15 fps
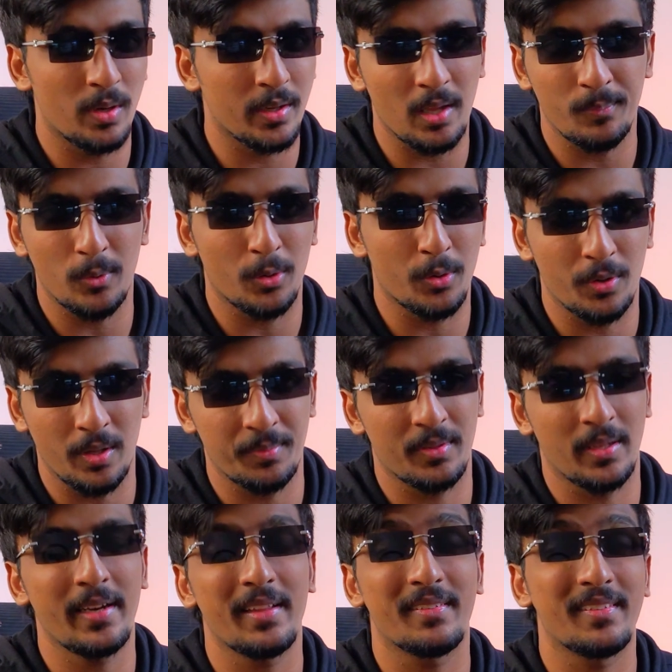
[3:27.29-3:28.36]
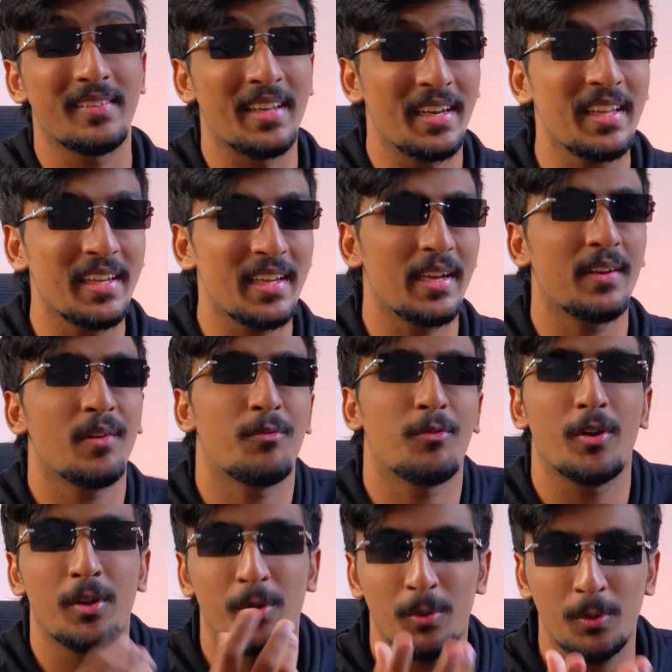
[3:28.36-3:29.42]
the working prototype slide is dedicated
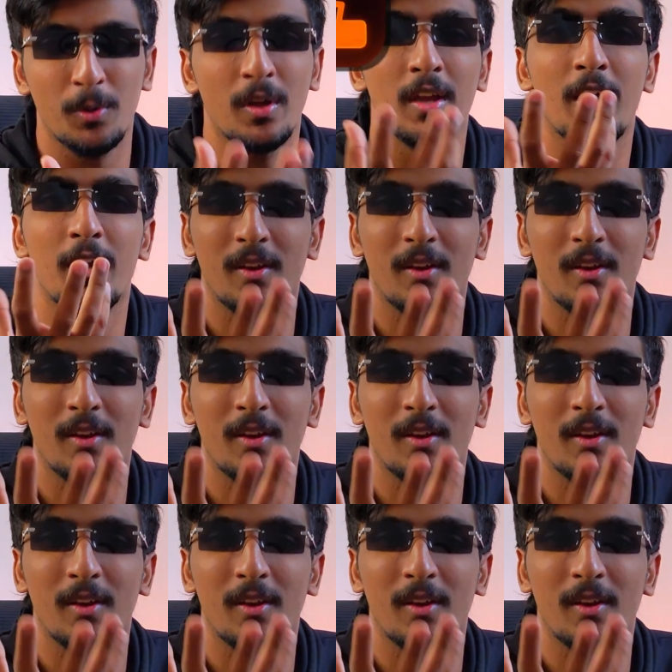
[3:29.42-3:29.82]
for you